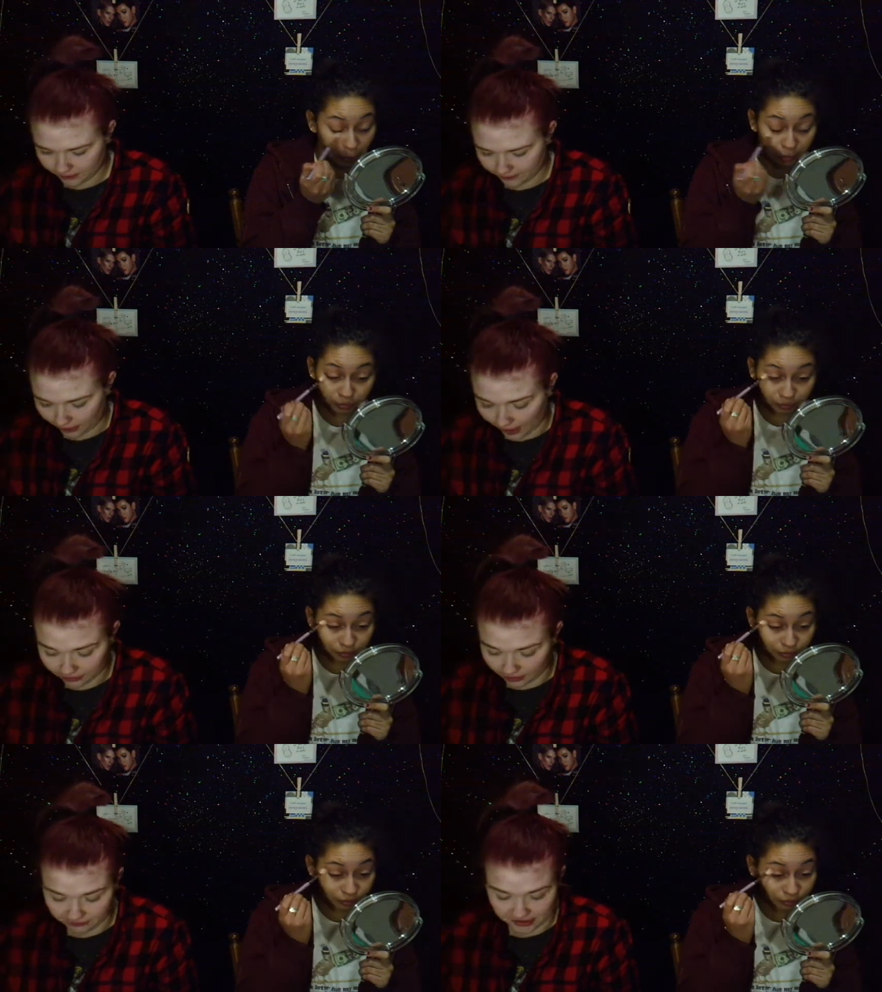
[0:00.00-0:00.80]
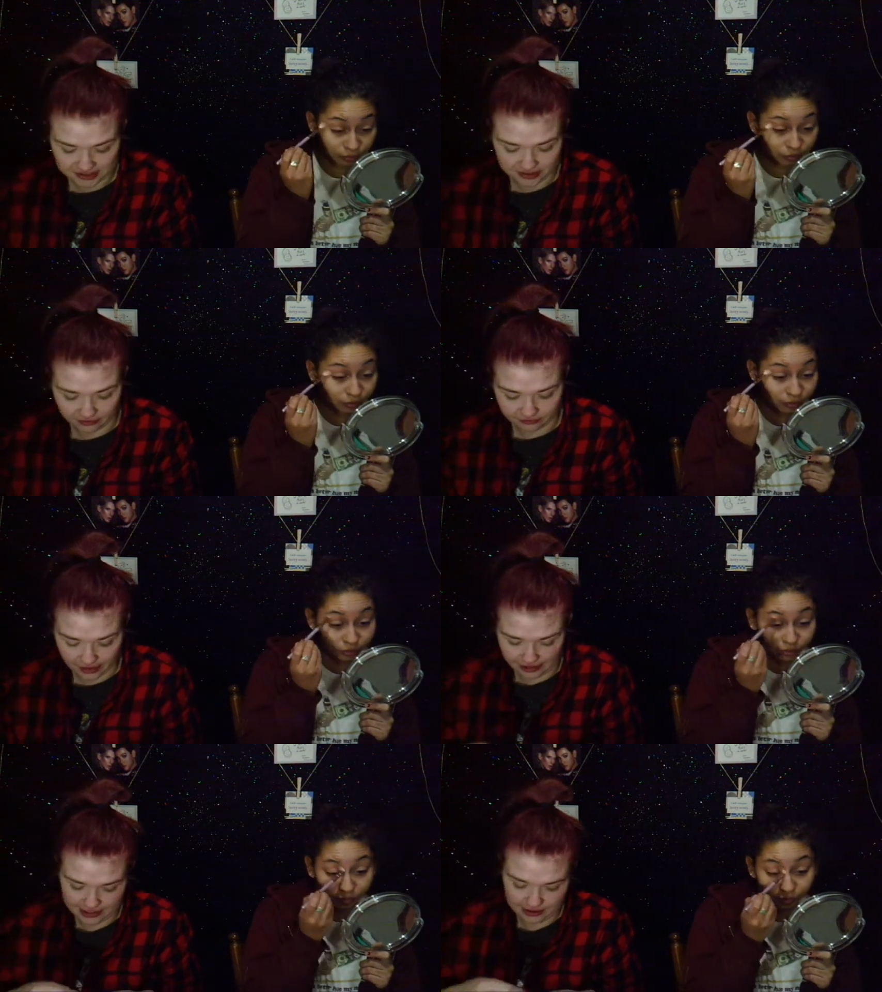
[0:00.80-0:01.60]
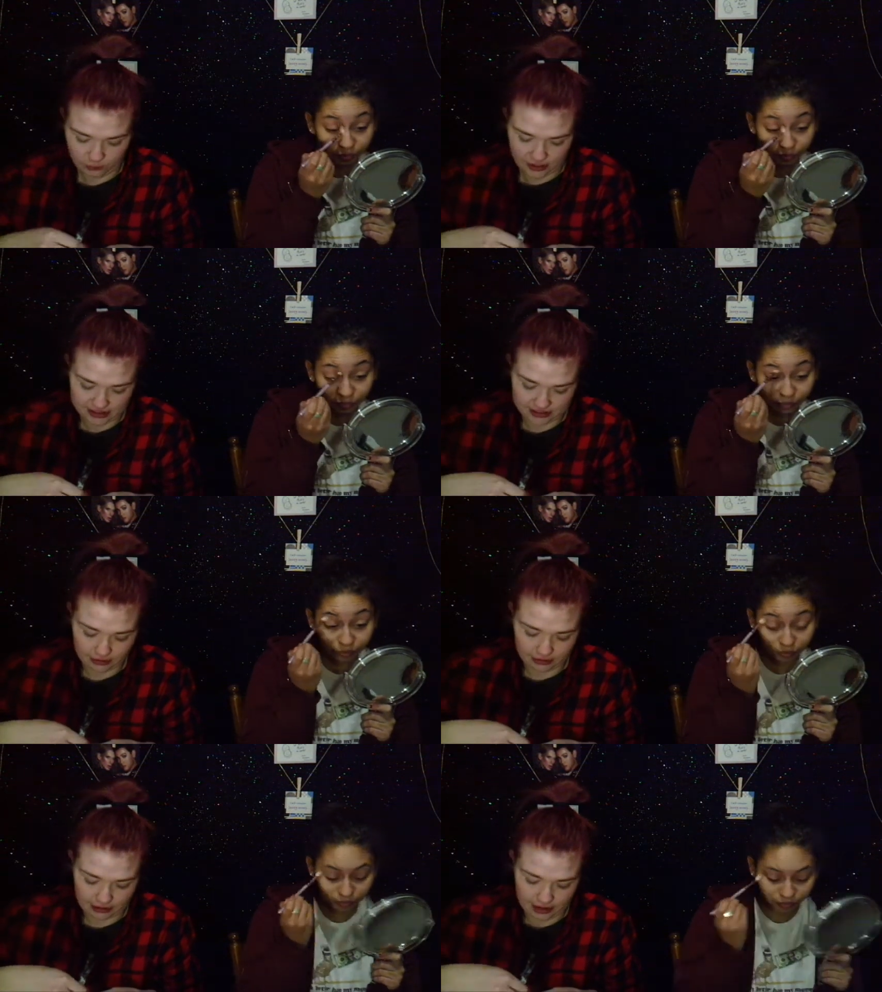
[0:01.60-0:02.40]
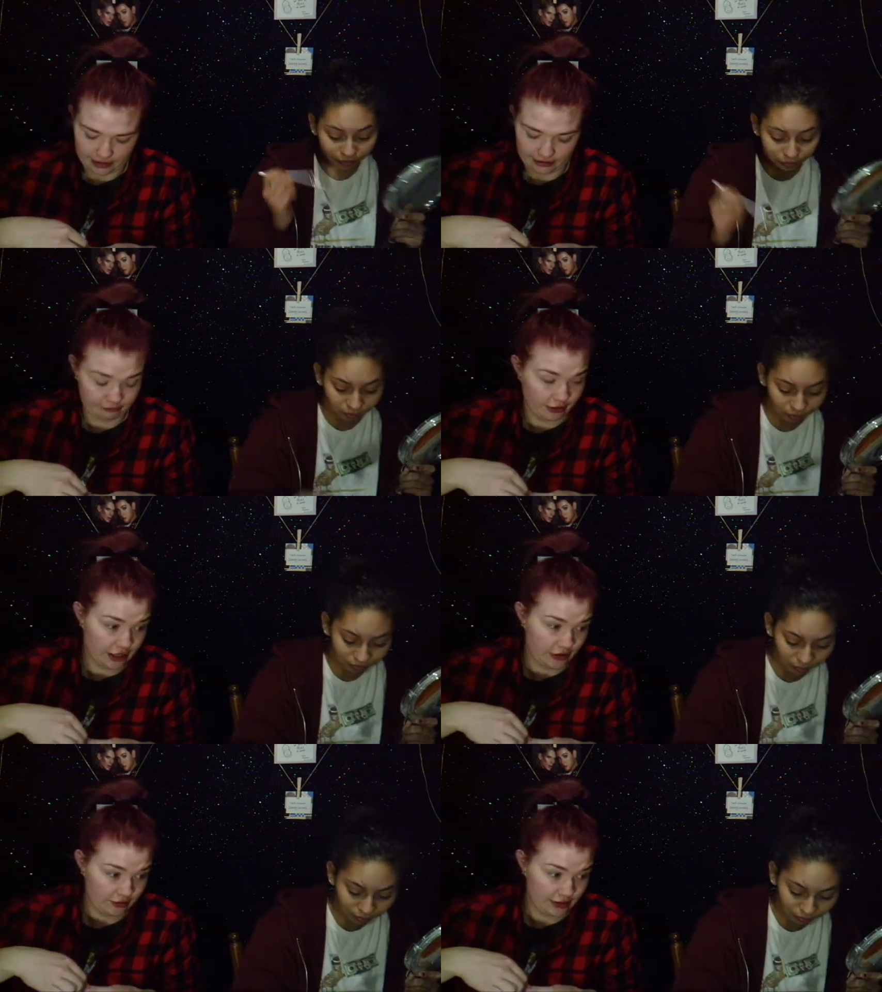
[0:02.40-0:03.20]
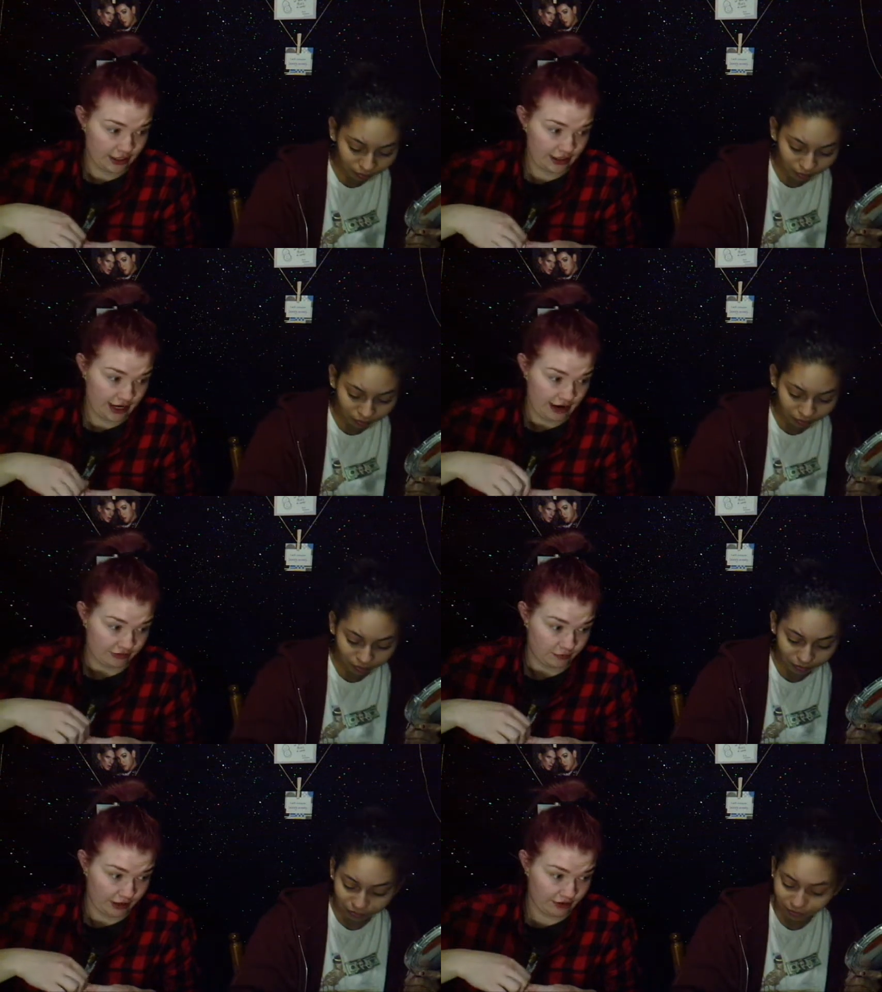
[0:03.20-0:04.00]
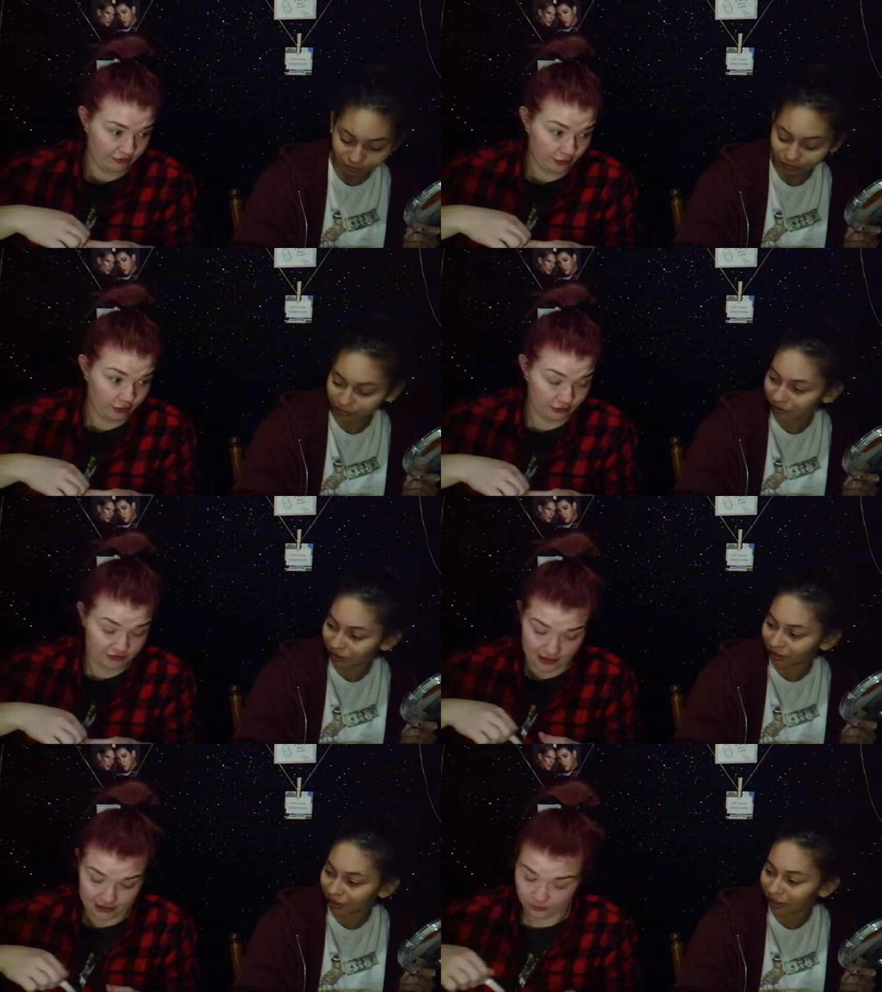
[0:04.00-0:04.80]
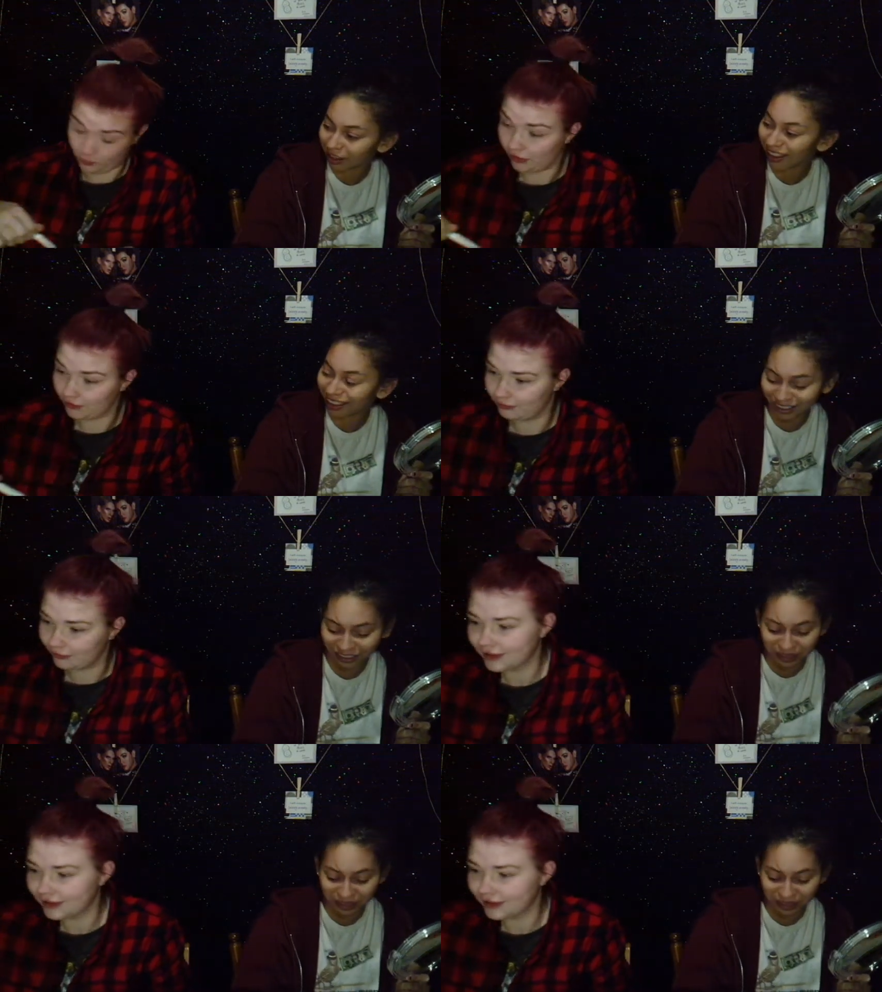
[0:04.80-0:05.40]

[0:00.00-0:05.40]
Speaker 1: I love this stuff. I can't wait till I run out and have to buy a full size one.